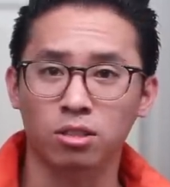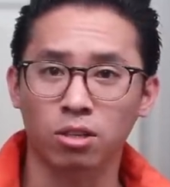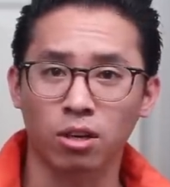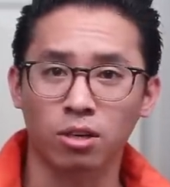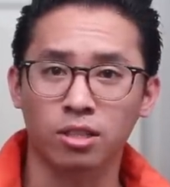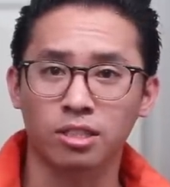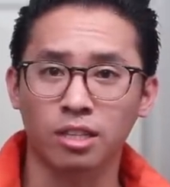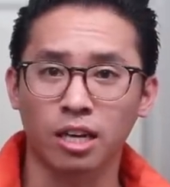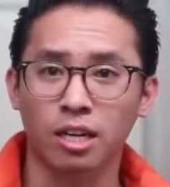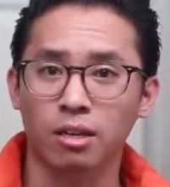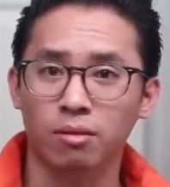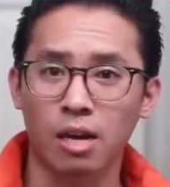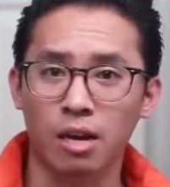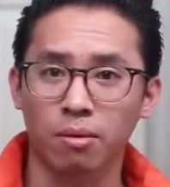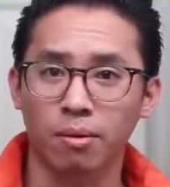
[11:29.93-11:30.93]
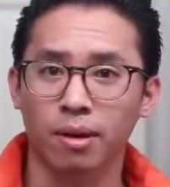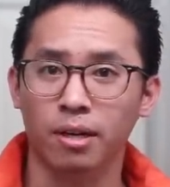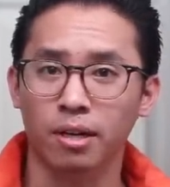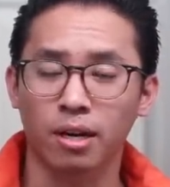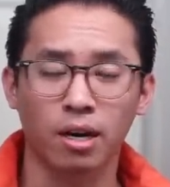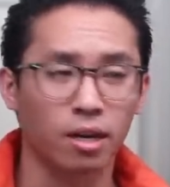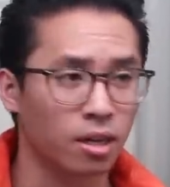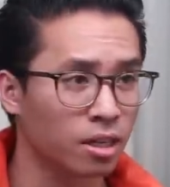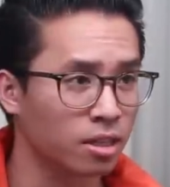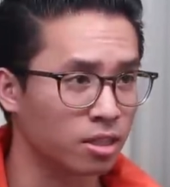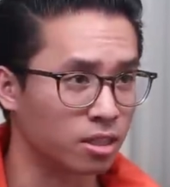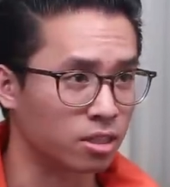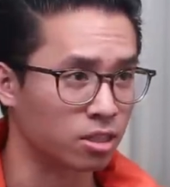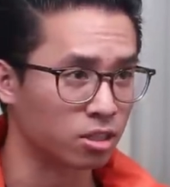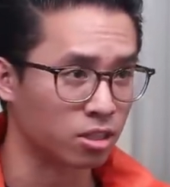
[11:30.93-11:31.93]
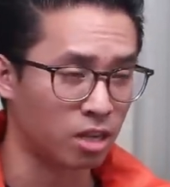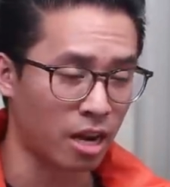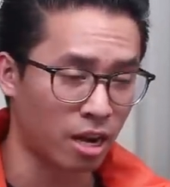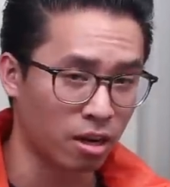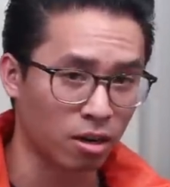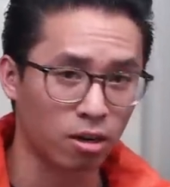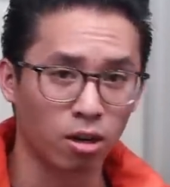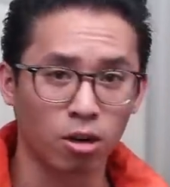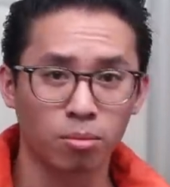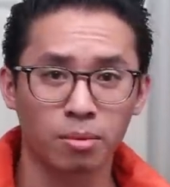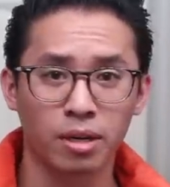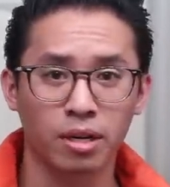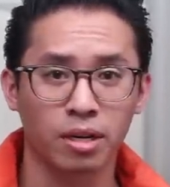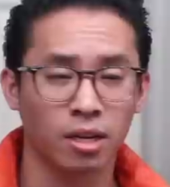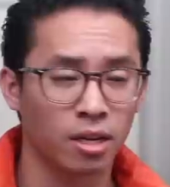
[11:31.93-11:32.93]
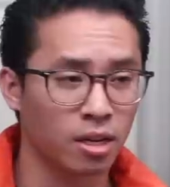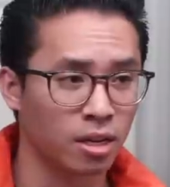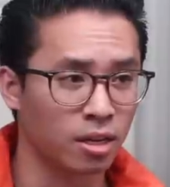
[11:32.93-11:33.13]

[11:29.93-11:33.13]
So I decided, hey, why not? Let's just hand comb it